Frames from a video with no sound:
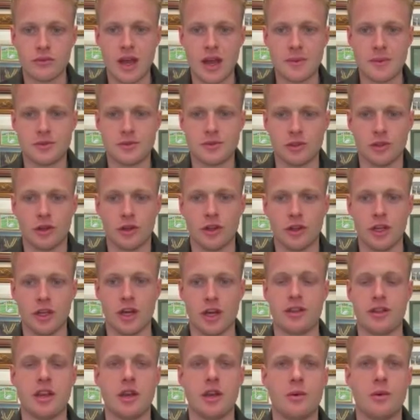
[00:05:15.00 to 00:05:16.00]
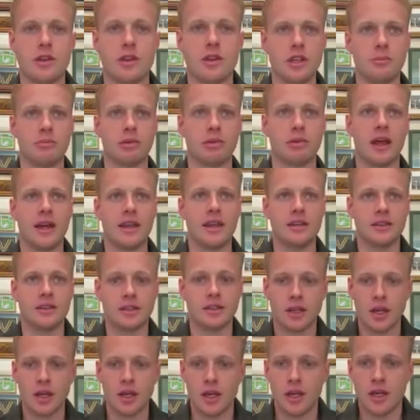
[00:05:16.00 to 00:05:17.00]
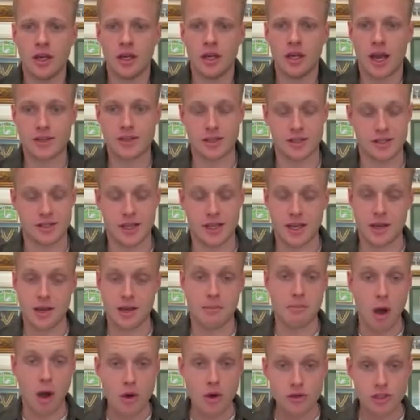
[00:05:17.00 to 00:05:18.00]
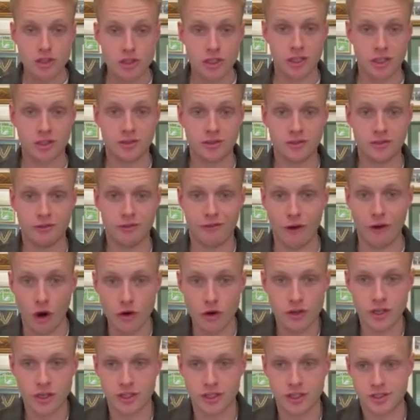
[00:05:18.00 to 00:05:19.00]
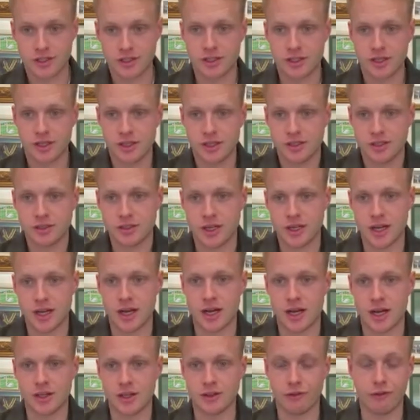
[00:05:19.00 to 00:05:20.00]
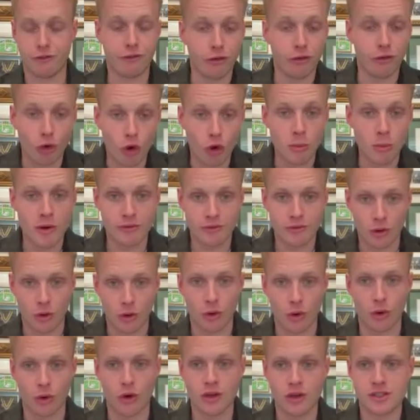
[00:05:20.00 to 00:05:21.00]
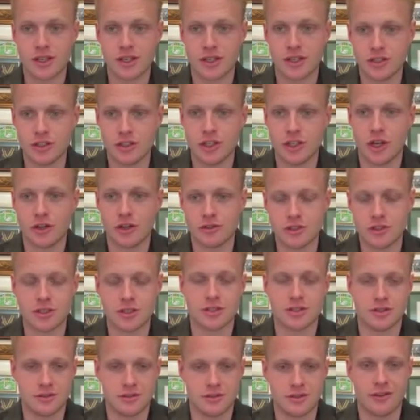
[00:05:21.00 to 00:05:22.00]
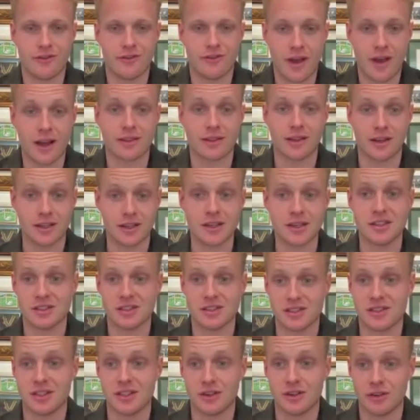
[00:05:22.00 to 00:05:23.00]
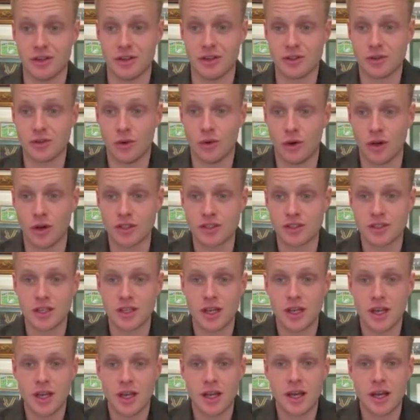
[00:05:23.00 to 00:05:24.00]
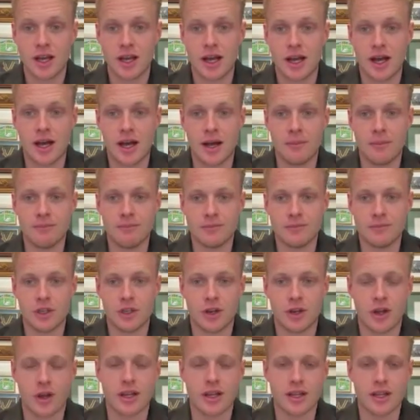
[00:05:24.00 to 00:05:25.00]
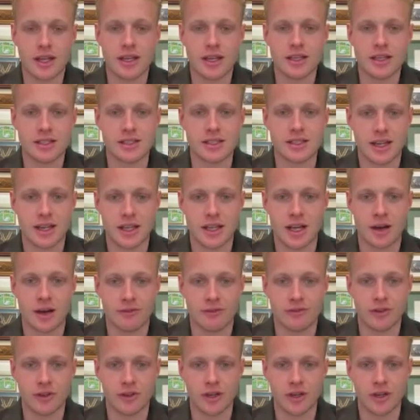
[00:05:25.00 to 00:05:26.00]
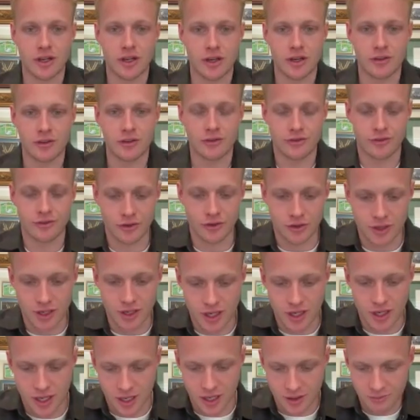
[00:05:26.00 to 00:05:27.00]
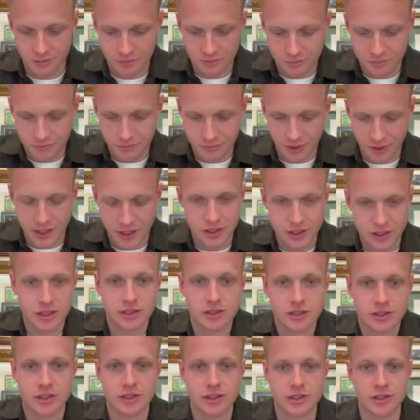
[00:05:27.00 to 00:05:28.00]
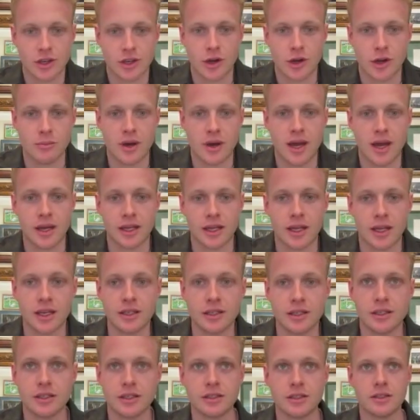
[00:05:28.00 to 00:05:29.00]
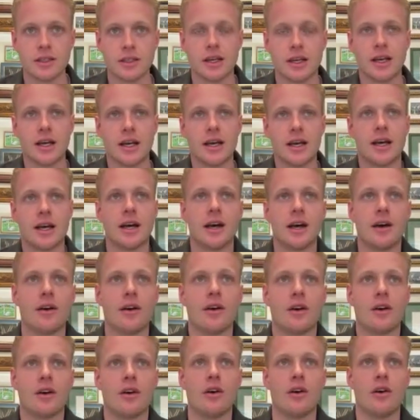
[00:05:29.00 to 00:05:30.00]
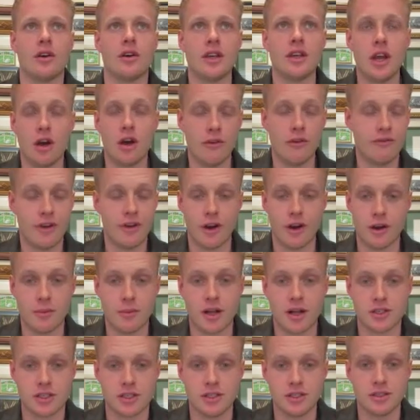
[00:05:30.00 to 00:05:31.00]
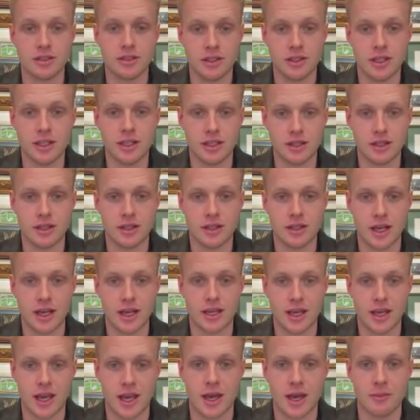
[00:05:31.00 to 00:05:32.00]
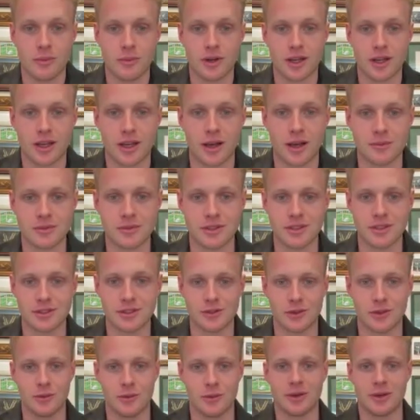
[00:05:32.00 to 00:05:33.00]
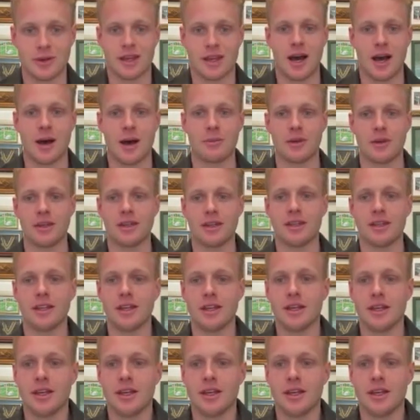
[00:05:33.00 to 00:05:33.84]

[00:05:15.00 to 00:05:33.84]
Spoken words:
Absolutely. I think when you blend, as I said, emotion, focus, the form of the horse, and just the fact that it is a serious horse, it is setting up for Blake Shinn to just go bang. And yeah, I'm very much in their camp when it comes to this Doomben Cup, and